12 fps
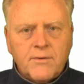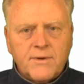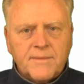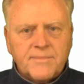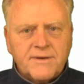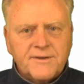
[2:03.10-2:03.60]
when
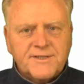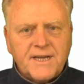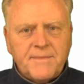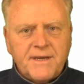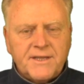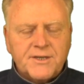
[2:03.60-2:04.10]
a person I
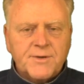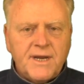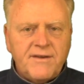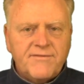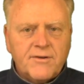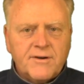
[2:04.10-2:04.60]
met on the
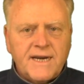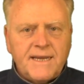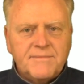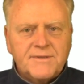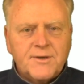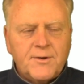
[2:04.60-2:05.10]
trading floor
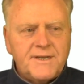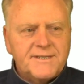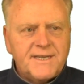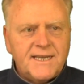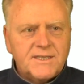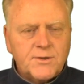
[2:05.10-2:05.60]
named Tony
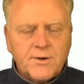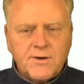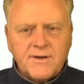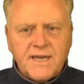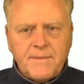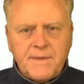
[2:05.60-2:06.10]

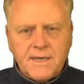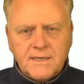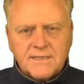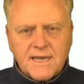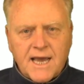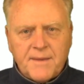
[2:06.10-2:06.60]
Santoro gave me
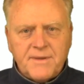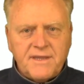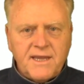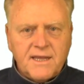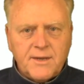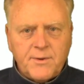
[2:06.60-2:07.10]
his copy of
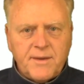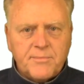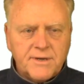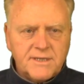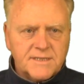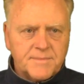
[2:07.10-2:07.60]
the Elliott wave
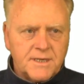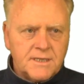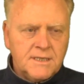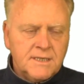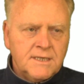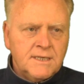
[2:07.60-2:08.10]

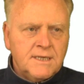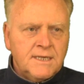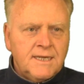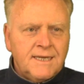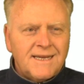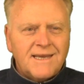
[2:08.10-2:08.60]
principle.
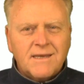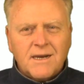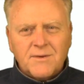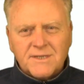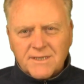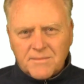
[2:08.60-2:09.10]
And I thought it
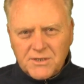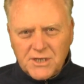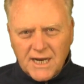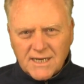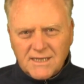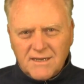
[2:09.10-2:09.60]
was
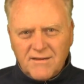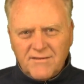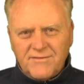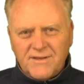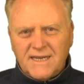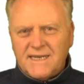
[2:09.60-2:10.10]

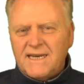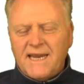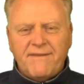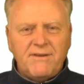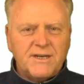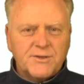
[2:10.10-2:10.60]
subjective and it didn't
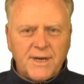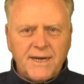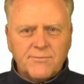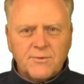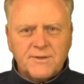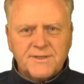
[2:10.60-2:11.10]
have any
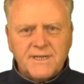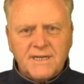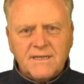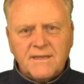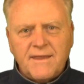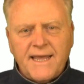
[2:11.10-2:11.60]
trading rules in
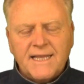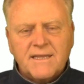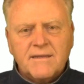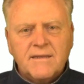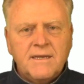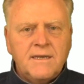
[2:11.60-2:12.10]
it, and that
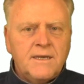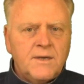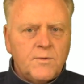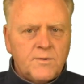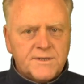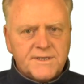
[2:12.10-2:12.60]

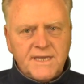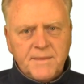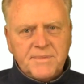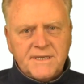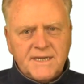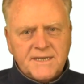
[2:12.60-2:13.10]
was the
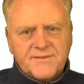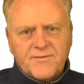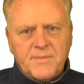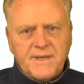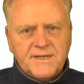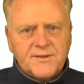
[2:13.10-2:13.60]
impetus for
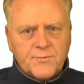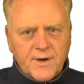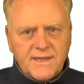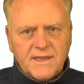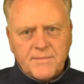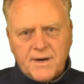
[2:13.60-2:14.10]
me to
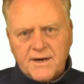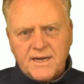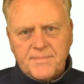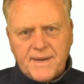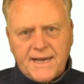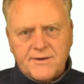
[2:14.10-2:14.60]
write the
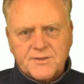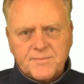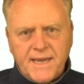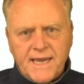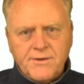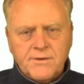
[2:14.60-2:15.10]
market bias
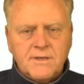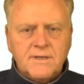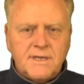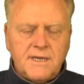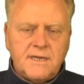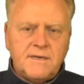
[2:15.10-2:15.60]
manual
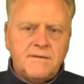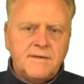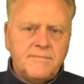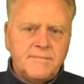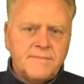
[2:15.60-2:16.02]
and